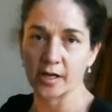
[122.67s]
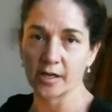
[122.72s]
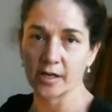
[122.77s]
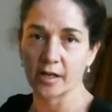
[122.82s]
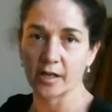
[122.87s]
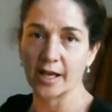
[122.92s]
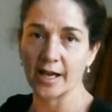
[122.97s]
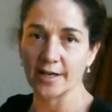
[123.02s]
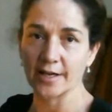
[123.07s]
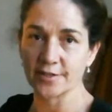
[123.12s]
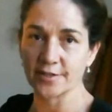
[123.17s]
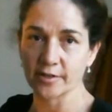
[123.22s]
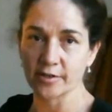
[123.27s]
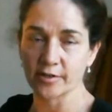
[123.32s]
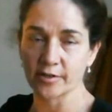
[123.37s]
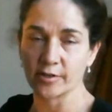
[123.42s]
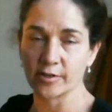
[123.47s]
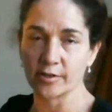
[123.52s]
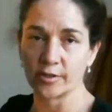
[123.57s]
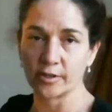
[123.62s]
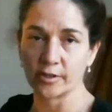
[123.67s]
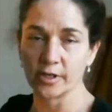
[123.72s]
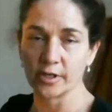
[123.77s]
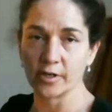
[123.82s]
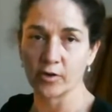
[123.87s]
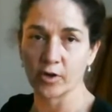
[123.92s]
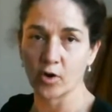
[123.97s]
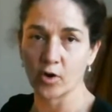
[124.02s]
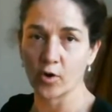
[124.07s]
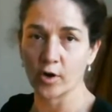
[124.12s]
Classical
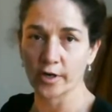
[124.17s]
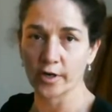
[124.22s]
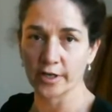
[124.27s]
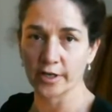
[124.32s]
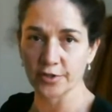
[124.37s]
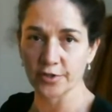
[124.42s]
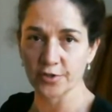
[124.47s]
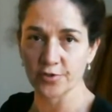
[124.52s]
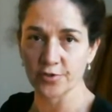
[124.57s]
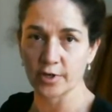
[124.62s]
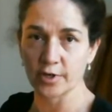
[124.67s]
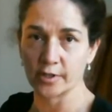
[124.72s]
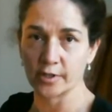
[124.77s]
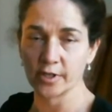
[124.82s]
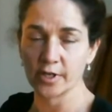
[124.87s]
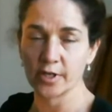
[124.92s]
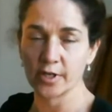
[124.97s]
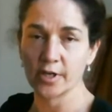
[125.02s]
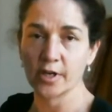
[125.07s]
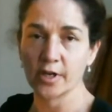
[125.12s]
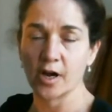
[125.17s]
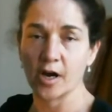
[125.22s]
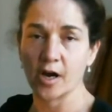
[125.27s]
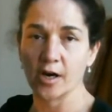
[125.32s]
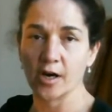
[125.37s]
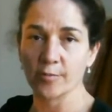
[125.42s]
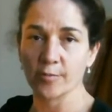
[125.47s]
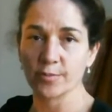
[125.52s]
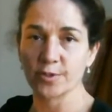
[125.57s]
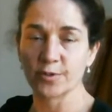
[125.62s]
or orchestral
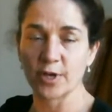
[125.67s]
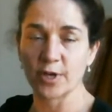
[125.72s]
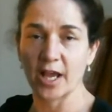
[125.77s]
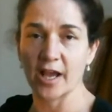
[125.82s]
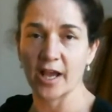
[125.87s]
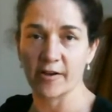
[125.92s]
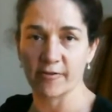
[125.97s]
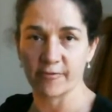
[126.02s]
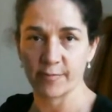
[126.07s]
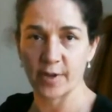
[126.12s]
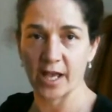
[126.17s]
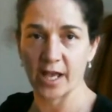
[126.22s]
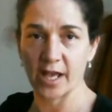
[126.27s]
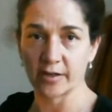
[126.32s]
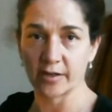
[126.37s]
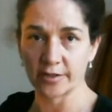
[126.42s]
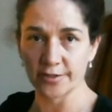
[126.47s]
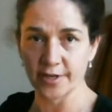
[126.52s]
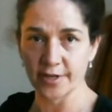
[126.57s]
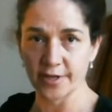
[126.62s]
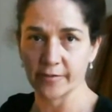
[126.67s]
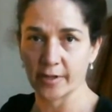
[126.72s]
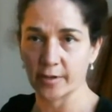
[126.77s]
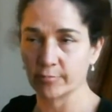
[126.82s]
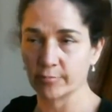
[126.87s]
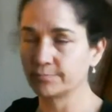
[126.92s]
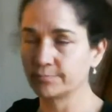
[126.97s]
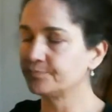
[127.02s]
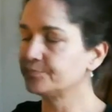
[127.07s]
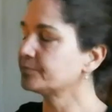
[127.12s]
harps have pedals in them.